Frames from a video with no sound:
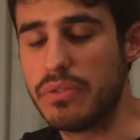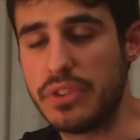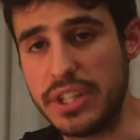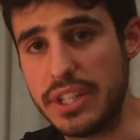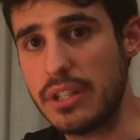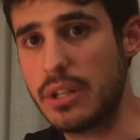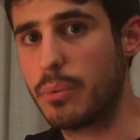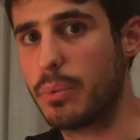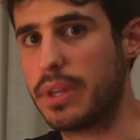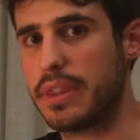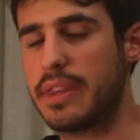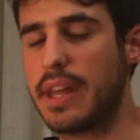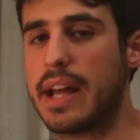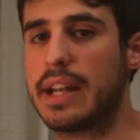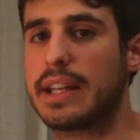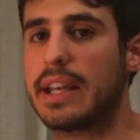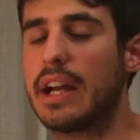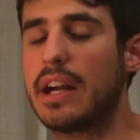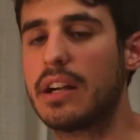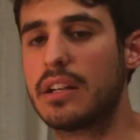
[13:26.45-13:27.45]
deal with
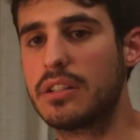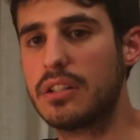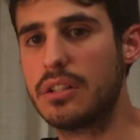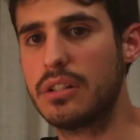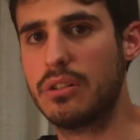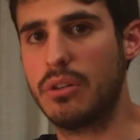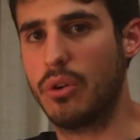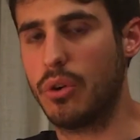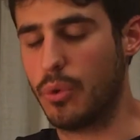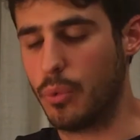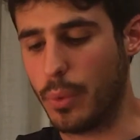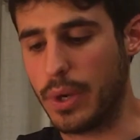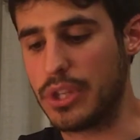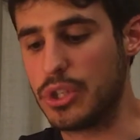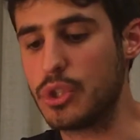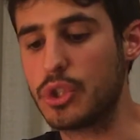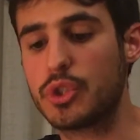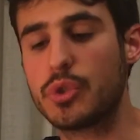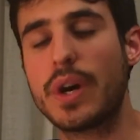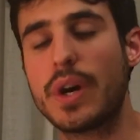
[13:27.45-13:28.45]
that character, or
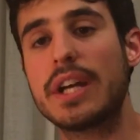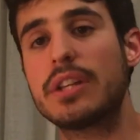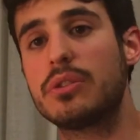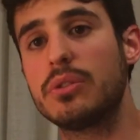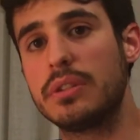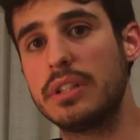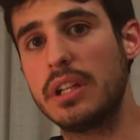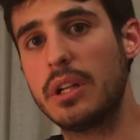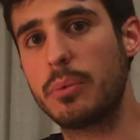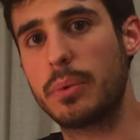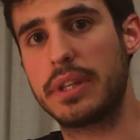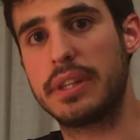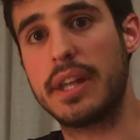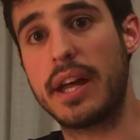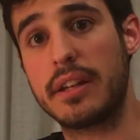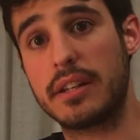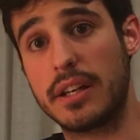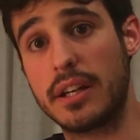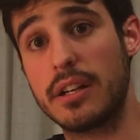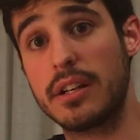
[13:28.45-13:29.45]
when you try to deal with
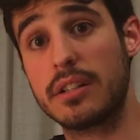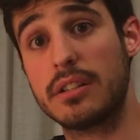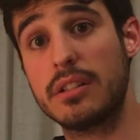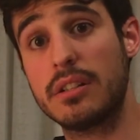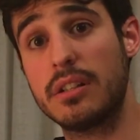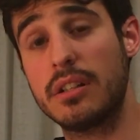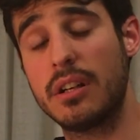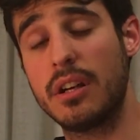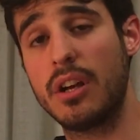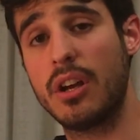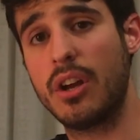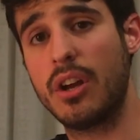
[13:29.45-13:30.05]
that character,